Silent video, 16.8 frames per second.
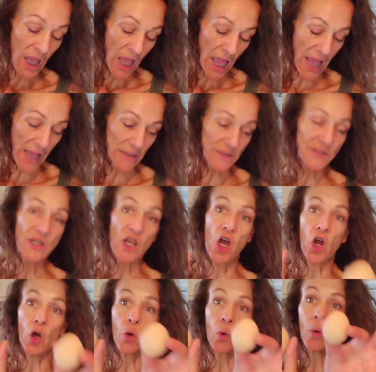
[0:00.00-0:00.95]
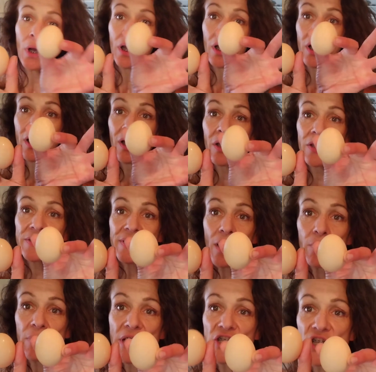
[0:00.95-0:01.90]
And so
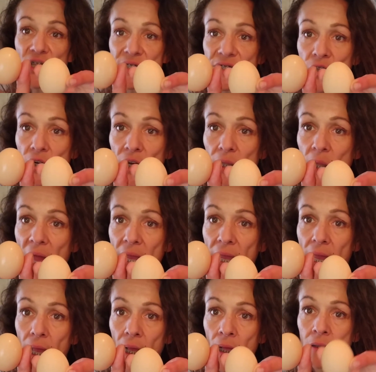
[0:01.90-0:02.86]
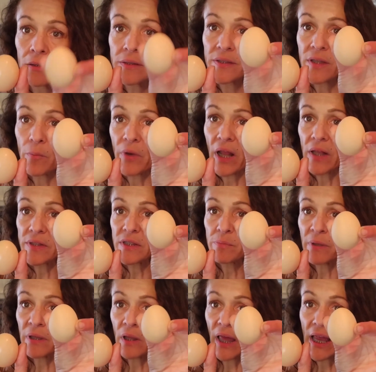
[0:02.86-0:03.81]
somebody just started laying. Someone else has
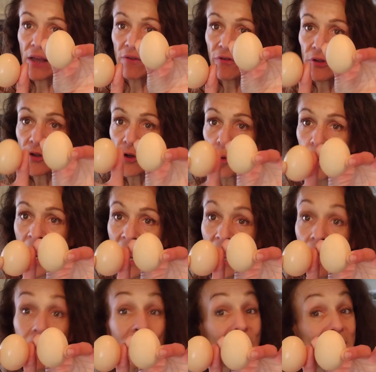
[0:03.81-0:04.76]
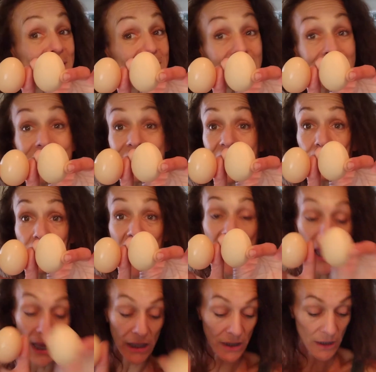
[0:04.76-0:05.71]
been laying for a little while. That's not the same
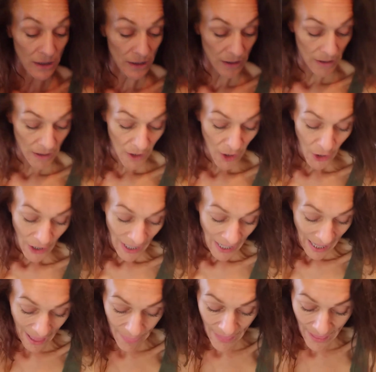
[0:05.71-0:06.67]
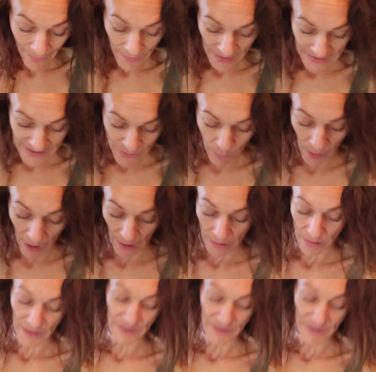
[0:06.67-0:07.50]
egg. And then this one,